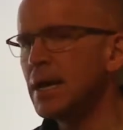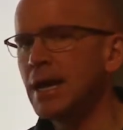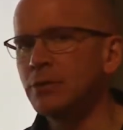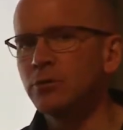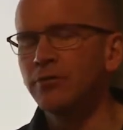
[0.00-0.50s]

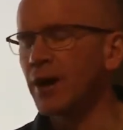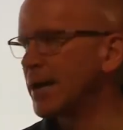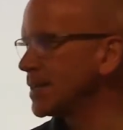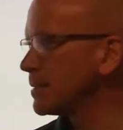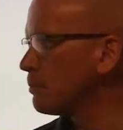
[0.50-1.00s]
And you're
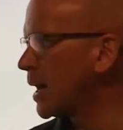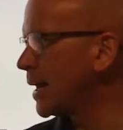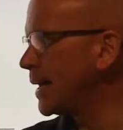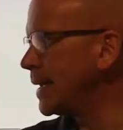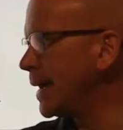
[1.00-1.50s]
dividing
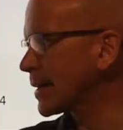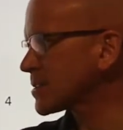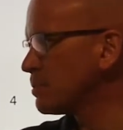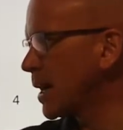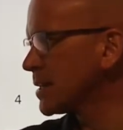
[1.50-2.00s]
by
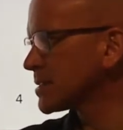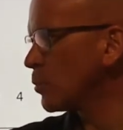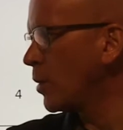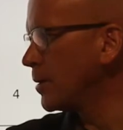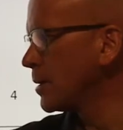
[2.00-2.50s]
x minus
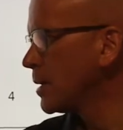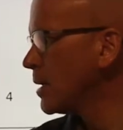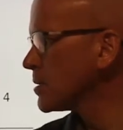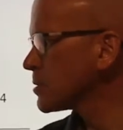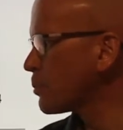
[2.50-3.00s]
1,
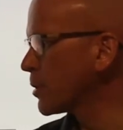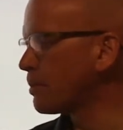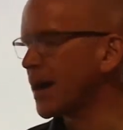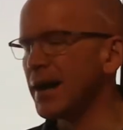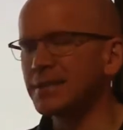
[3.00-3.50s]
so put a
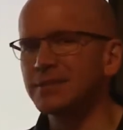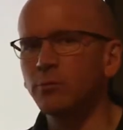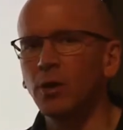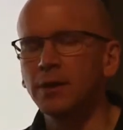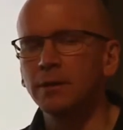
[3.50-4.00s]
positive
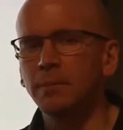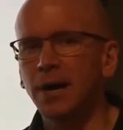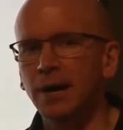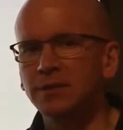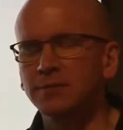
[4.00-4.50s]
1 in the
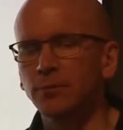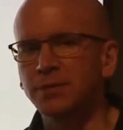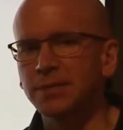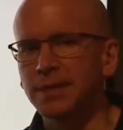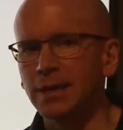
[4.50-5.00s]
box for
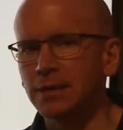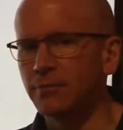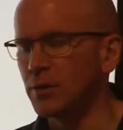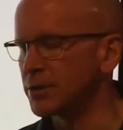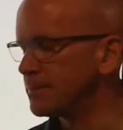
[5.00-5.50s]
synthetic
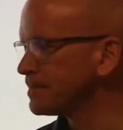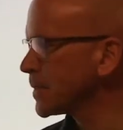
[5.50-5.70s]
division.